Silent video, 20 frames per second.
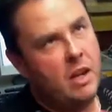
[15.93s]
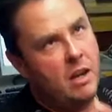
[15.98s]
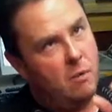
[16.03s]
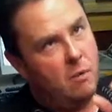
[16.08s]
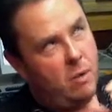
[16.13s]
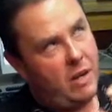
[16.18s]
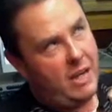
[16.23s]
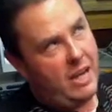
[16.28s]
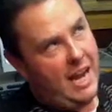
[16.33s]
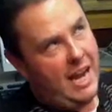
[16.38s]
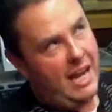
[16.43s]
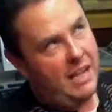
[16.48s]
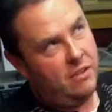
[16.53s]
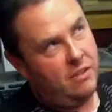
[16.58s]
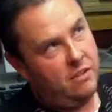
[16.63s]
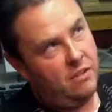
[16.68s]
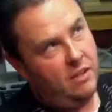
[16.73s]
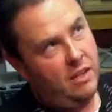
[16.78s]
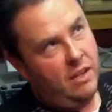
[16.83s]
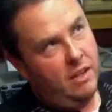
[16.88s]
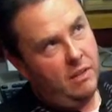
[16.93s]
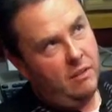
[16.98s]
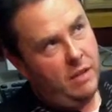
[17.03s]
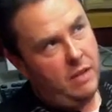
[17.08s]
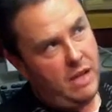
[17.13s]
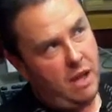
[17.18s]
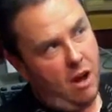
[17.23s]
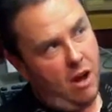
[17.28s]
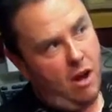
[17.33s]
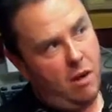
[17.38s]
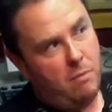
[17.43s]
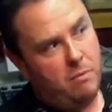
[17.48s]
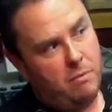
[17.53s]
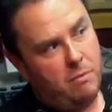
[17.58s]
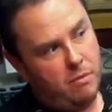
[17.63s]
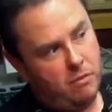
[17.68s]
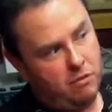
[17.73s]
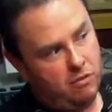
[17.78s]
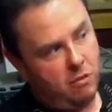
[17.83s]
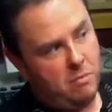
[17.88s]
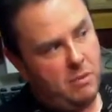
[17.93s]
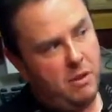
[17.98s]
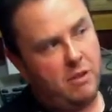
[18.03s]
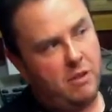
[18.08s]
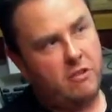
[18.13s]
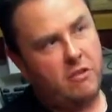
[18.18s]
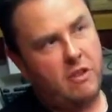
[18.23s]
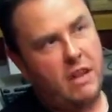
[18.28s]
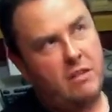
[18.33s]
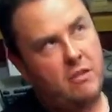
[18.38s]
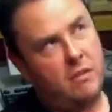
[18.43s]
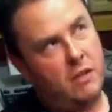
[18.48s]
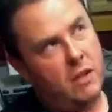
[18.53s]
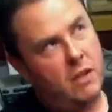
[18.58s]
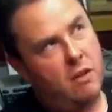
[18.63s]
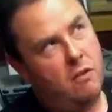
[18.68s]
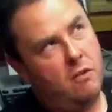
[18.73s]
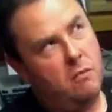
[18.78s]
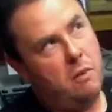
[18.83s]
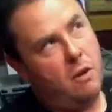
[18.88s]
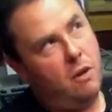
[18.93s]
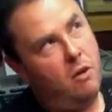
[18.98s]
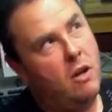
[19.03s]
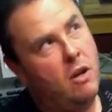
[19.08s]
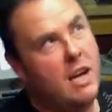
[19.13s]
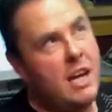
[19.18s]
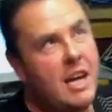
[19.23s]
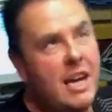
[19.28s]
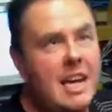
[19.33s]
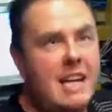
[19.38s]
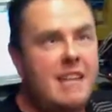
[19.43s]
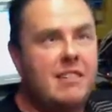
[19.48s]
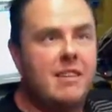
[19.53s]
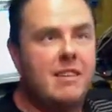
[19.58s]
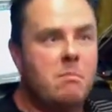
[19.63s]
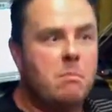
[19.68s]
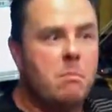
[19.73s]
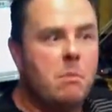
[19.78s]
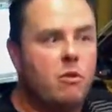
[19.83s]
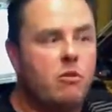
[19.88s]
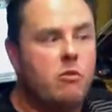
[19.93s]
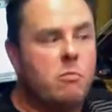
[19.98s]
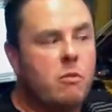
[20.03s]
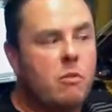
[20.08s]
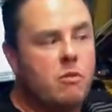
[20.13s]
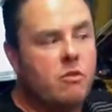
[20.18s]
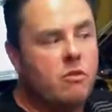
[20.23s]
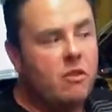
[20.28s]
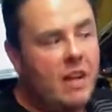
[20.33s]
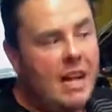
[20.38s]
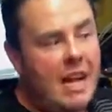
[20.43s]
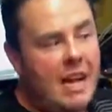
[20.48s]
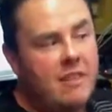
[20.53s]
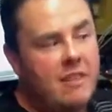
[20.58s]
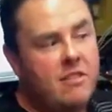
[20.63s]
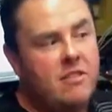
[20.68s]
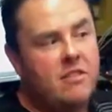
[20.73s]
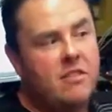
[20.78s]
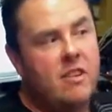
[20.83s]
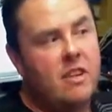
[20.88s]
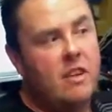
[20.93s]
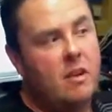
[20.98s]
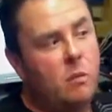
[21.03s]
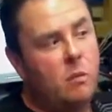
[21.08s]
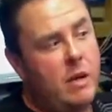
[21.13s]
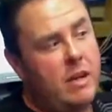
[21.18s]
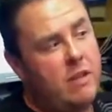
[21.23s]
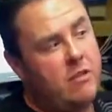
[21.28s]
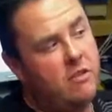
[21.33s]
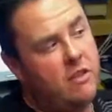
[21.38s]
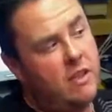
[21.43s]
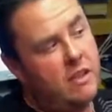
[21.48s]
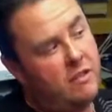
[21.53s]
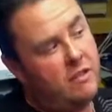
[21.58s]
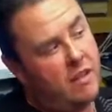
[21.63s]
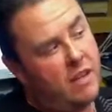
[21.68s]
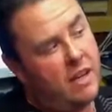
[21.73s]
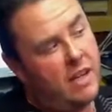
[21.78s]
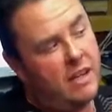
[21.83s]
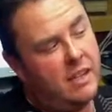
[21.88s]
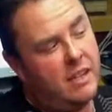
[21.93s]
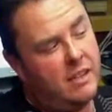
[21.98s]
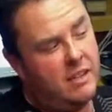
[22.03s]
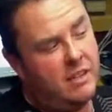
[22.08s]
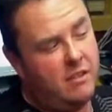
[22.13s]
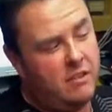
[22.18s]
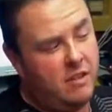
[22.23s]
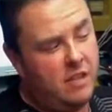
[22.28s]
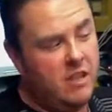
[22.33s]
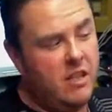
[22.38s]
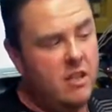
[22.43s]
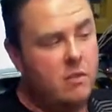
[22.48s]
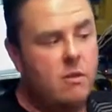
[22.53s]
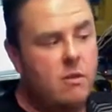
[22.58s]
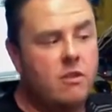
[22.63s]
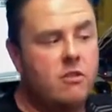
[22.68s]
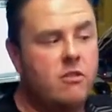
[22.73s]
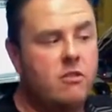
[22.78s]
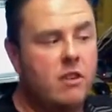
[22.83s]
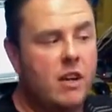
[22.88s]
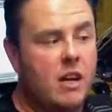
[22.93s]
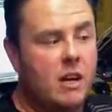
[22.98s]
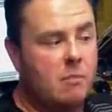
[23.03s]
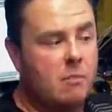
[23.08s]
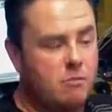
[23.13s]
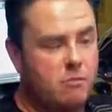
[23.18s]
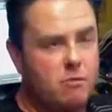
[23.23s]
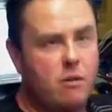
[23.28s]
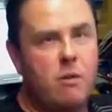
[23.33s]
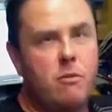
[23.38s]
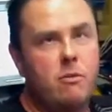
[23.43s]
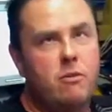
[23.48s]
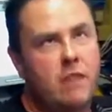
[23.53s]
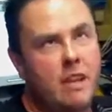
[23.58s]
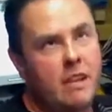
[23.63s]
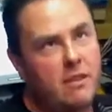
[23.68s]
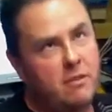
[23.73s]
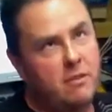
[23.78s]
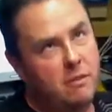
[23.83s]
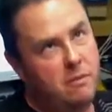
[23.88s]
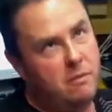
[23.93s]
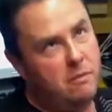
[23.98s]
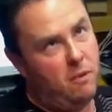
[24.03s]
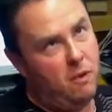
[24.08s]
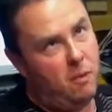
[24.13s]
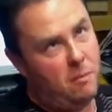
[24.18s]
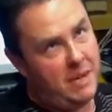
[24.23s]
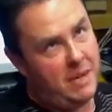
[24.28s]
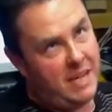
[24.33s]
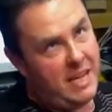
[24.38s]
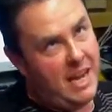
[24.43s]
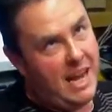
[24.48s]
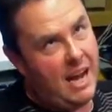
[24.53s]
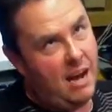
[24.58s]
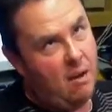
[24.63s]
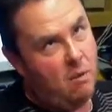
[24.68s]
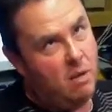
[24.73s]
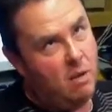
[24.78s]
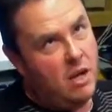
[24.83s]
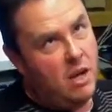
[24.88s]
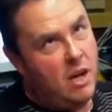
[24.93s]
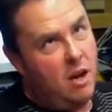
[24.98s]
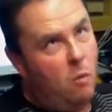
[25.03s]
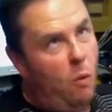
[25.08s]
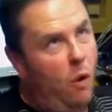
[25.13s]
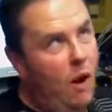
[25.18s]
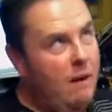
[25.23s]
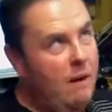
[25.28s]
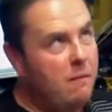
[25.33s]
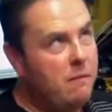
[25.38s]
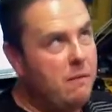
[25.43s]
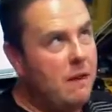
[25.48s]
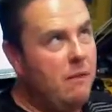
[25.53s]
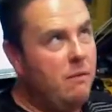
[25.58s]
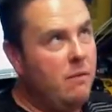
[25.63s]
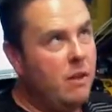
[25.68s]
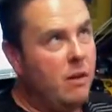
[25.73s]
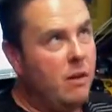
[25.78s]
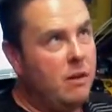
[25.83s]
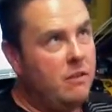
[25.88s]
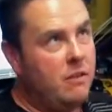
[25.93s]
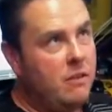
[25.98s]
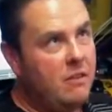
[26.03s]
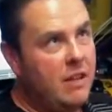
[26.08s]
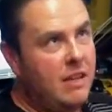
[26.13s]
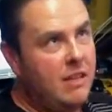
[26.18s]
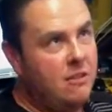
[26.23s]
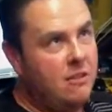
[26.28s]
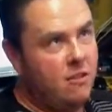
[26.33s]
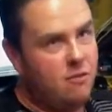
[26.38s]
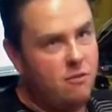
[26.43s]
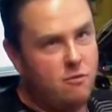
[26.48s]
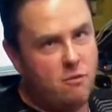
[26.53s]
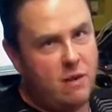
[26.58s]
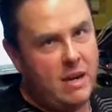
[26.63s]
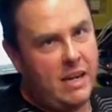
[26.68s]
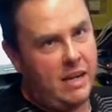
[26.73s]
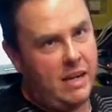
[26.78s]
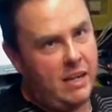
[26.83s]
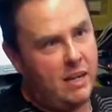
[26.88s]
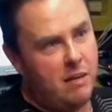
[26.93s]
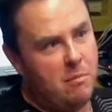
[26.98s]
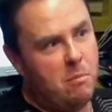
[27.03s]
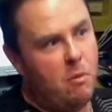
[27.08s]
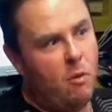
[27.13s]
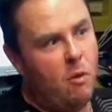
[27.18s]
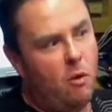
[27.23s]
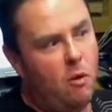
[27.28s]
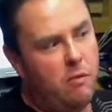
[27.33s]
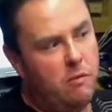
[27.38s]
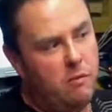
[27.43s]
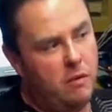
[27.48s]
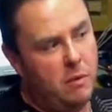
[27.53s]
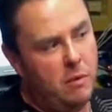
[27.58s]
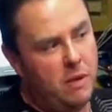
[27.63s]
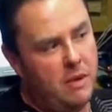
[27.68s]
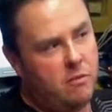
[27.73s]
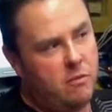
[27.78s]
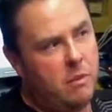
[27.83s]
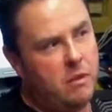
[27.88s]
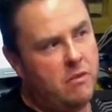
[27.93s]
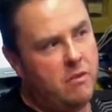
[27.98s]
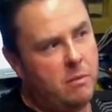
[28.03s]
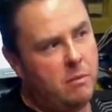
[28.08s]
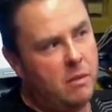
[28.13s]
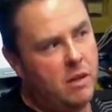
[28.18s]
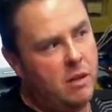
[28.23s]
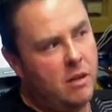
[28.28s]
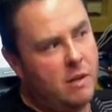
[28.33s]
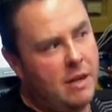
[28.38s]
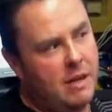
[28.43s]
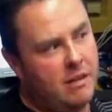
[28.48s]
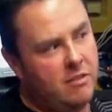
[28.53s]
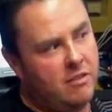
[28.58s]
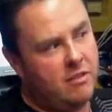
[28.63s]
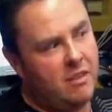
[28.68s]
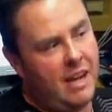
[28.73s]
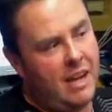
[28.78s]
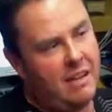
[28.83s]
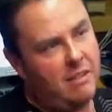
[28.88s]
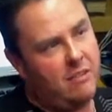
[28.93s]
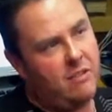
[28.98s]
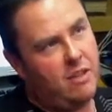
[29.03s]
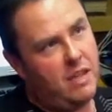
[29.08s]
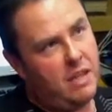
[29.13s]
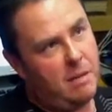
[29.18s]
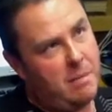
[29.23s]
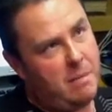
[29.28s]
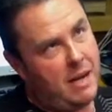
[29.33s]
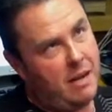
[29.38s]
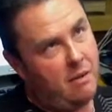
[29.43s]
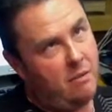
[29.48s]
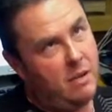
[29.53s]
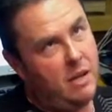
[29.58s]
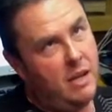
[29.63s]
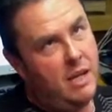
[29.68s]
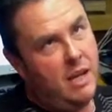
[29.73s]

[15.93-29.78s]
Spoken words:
we'd had the op, stomach size of a golf ball, eating much, much less, which is a continuous process for me now. What I've found though is I tend to drink more fluids, which I'm going to ask Anthony about